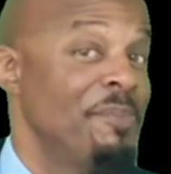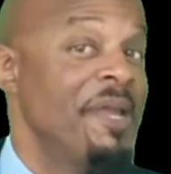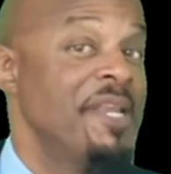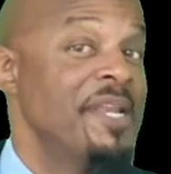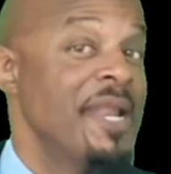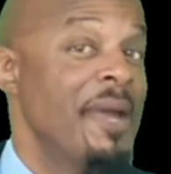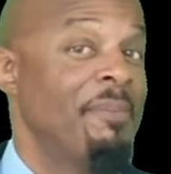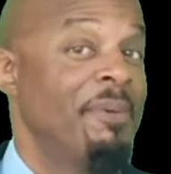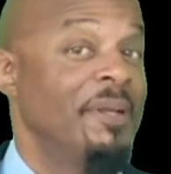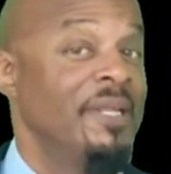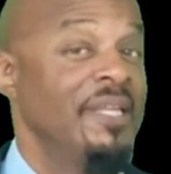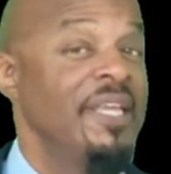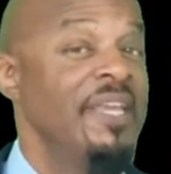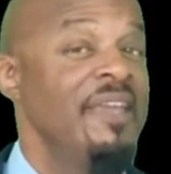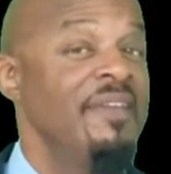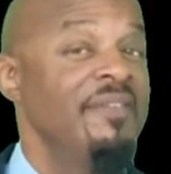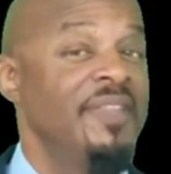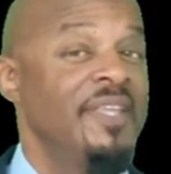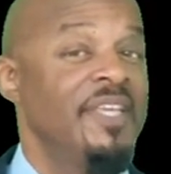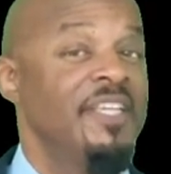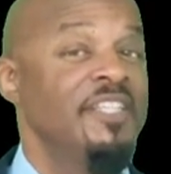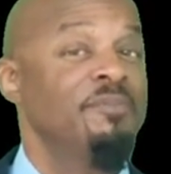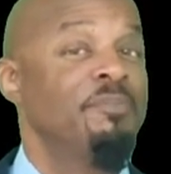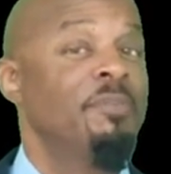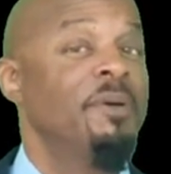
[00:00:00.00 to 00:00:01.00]
you may not believe
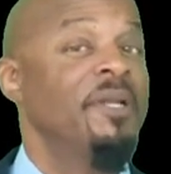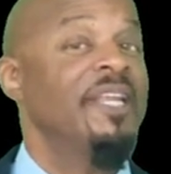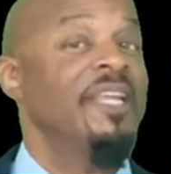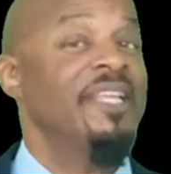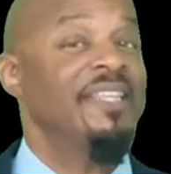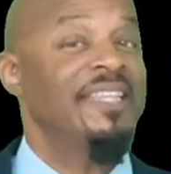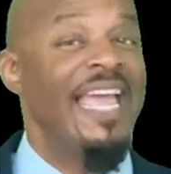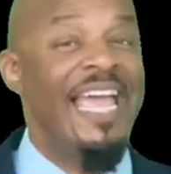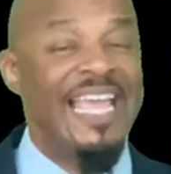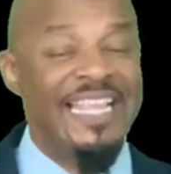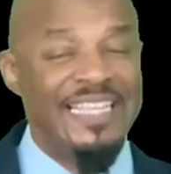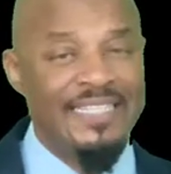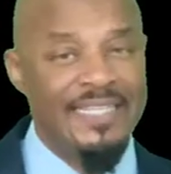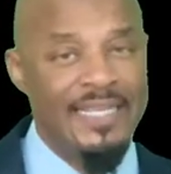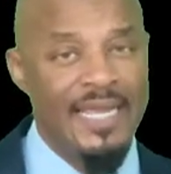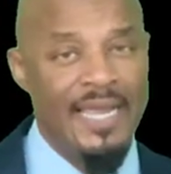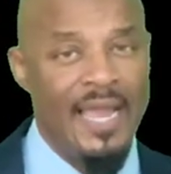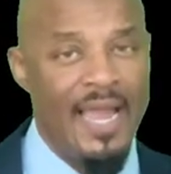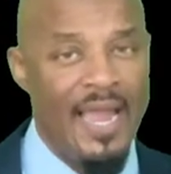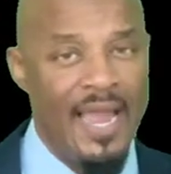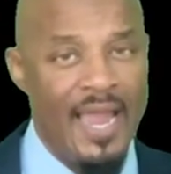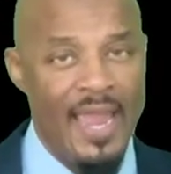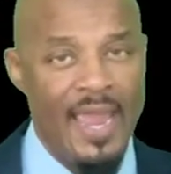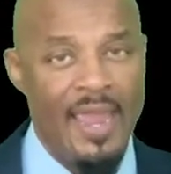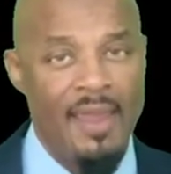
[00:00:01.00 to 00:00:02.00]
this, but at that
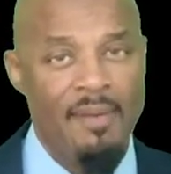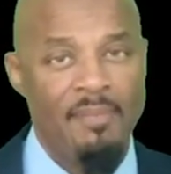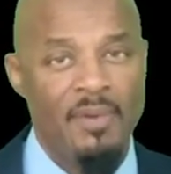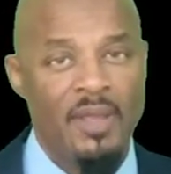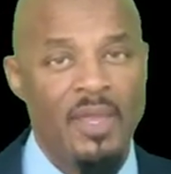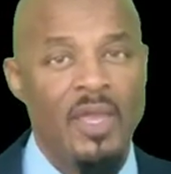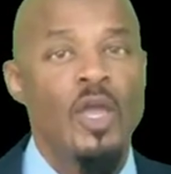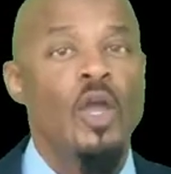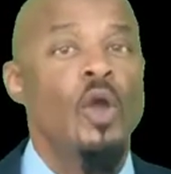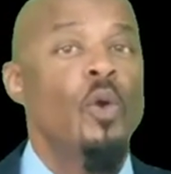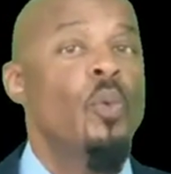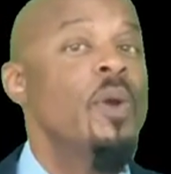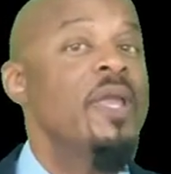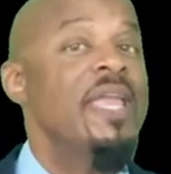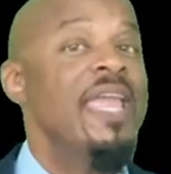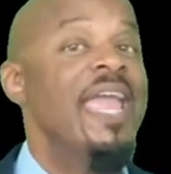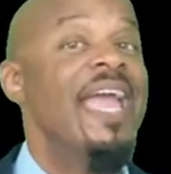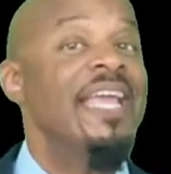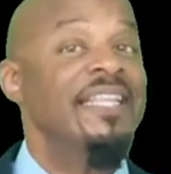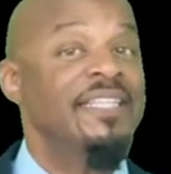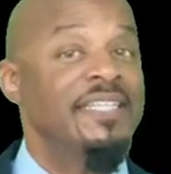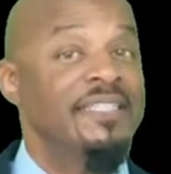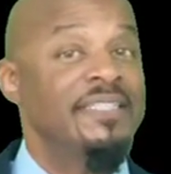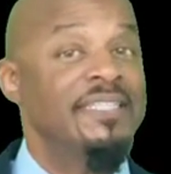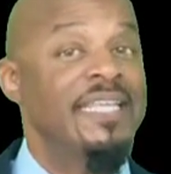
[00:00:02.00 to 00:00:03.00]
time, we
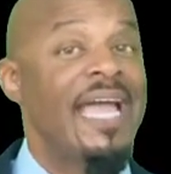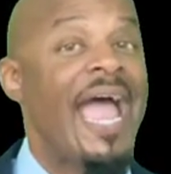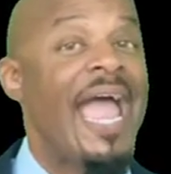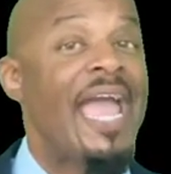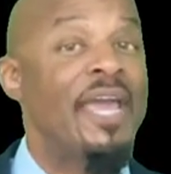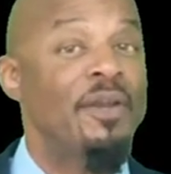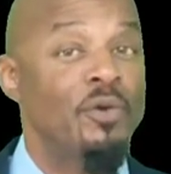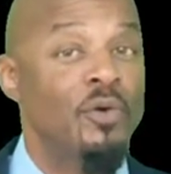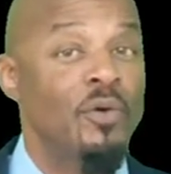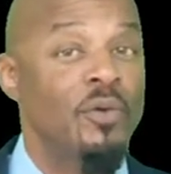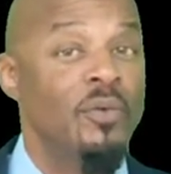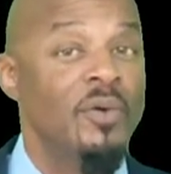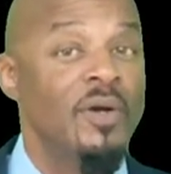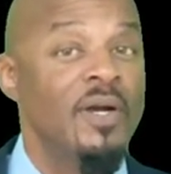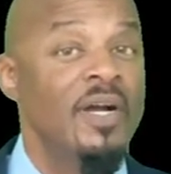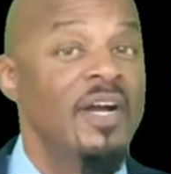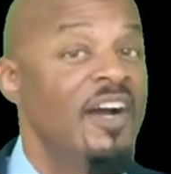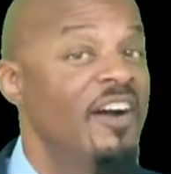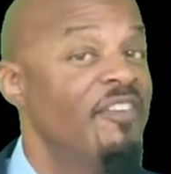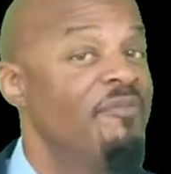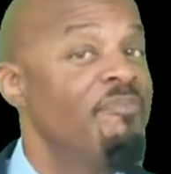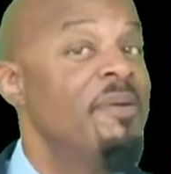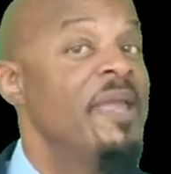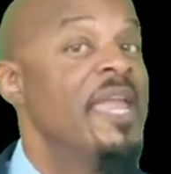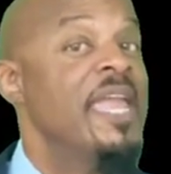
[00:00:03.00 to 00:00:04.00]
had the title
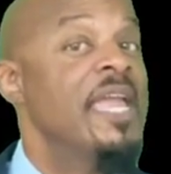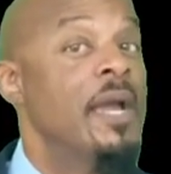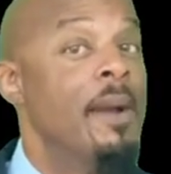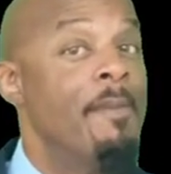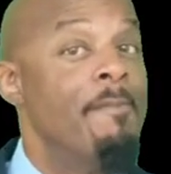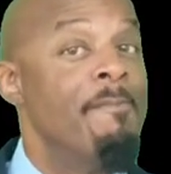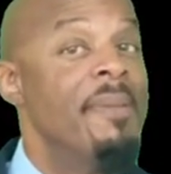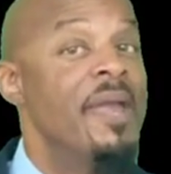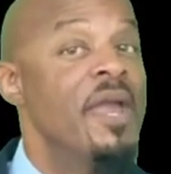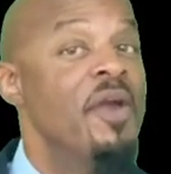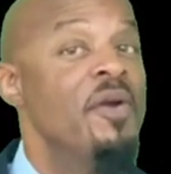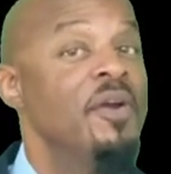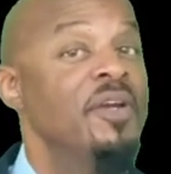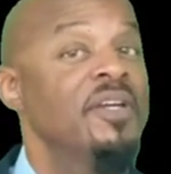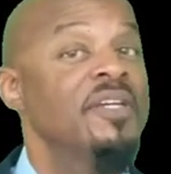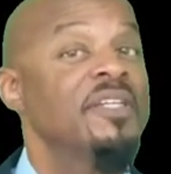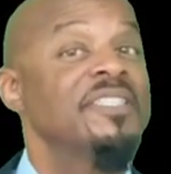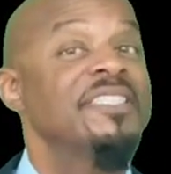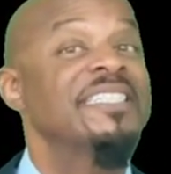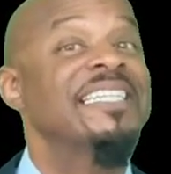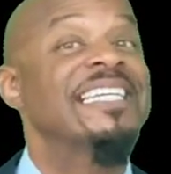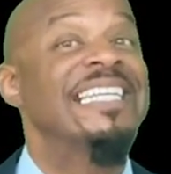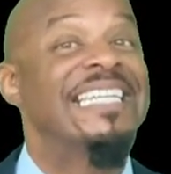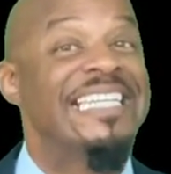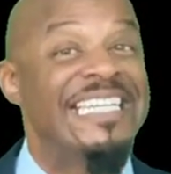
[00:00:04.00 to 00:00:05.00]
of being
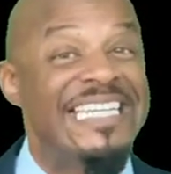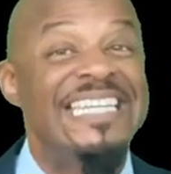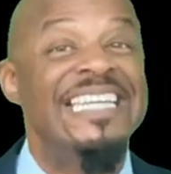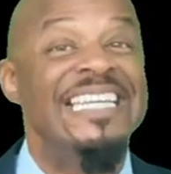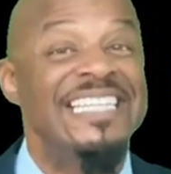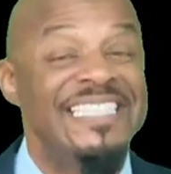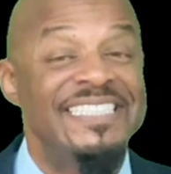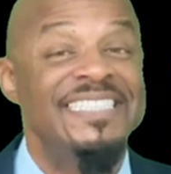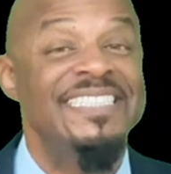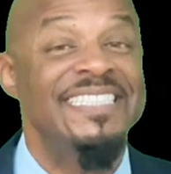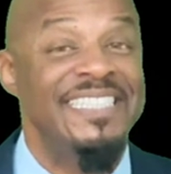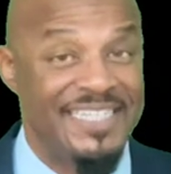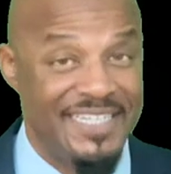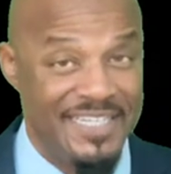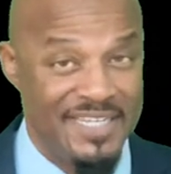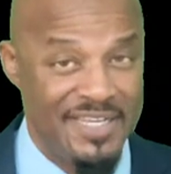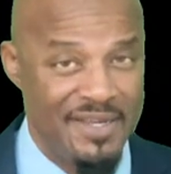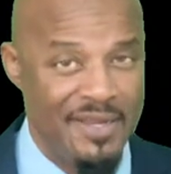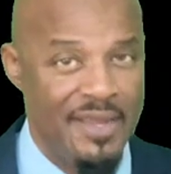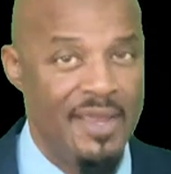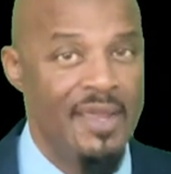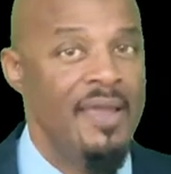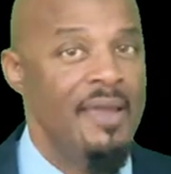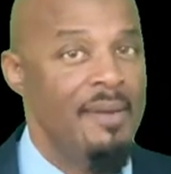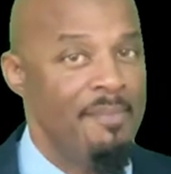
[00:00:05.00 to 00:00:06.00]
America's cleanest
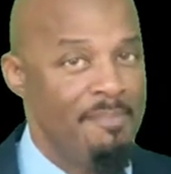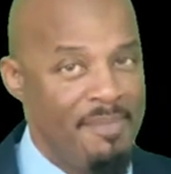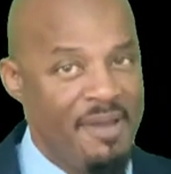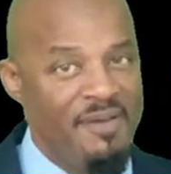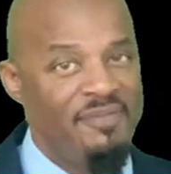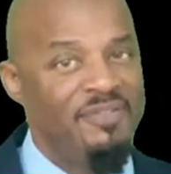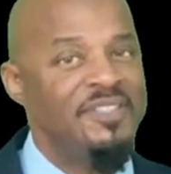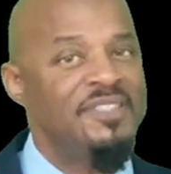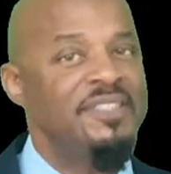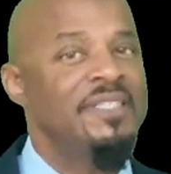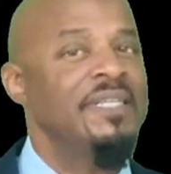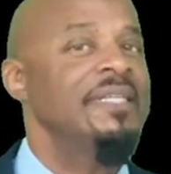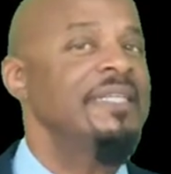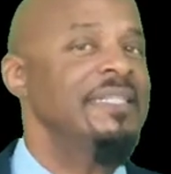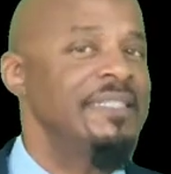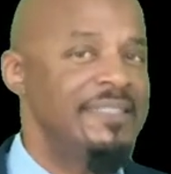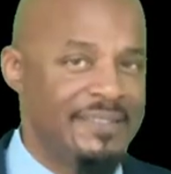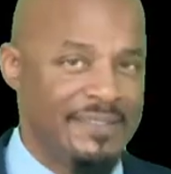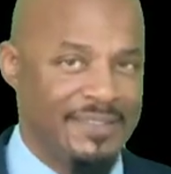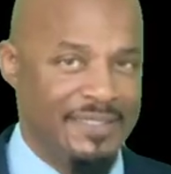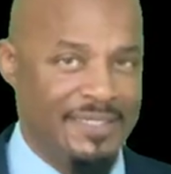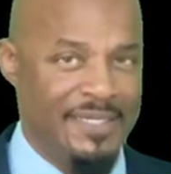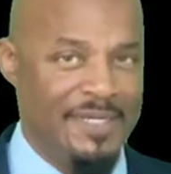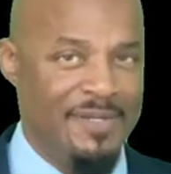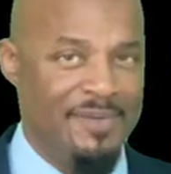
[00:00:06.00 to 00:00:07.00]
city, Memphis,
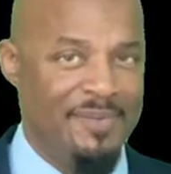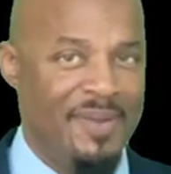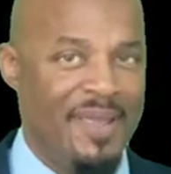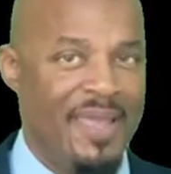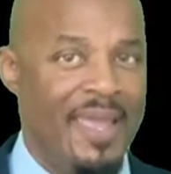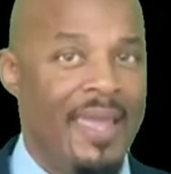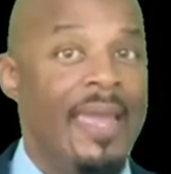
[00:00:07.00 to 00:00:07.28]
Tennessee.